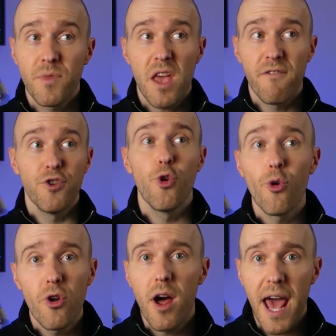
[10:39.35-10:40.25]
If
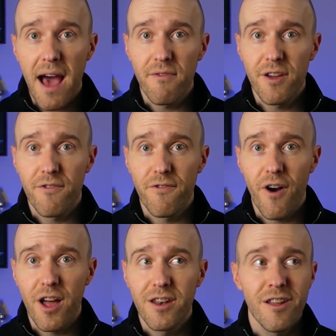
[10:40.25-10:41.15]
you're not having
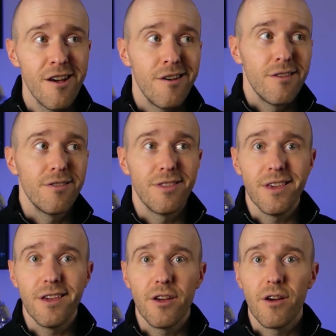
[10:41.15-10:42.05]
fun,
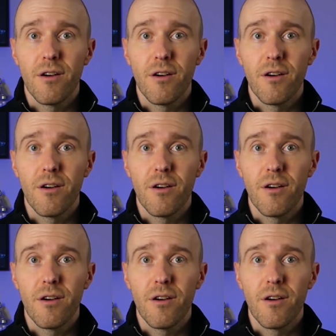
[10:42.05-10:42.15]
the